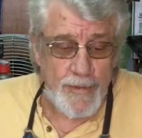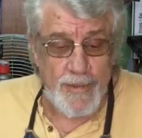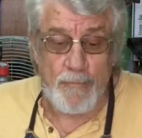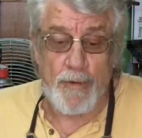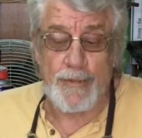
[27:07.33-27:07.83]

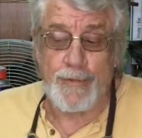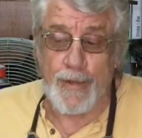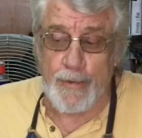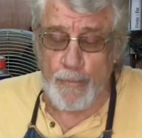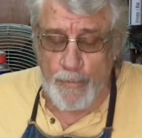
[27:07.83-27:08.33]
That might
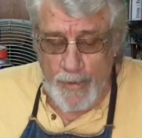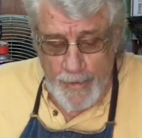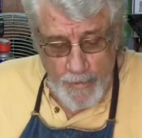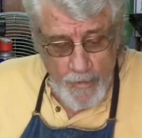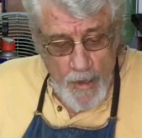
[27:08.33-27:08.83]
take a
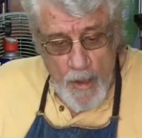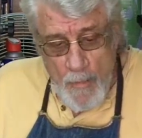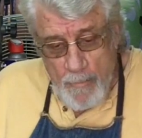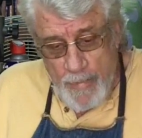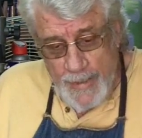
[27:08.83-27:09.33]
while,
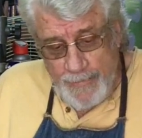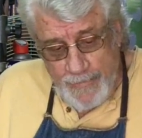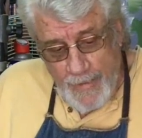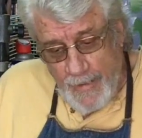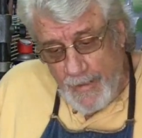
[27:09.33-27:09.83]
but
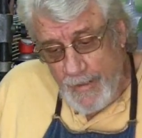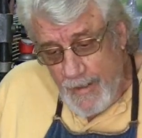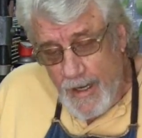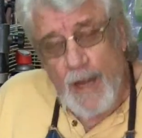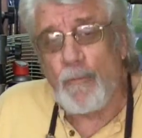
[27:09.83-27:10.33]

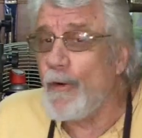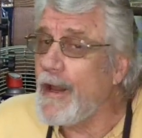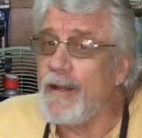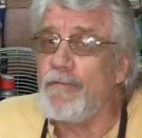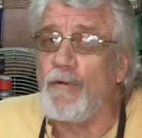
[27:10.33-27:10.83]
I'm
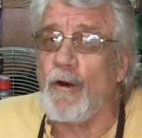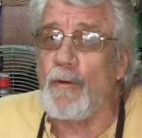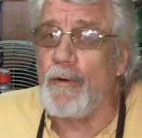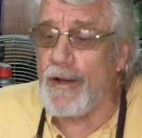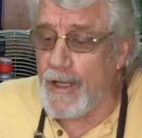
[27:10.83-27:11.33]
ready for
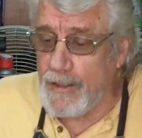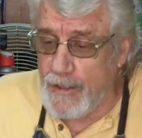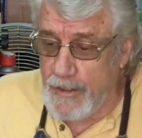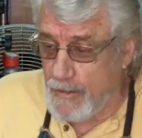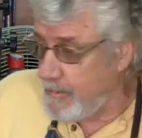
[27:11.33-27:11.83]
it when I
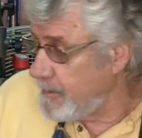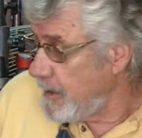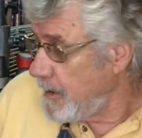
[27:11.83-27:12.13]
do.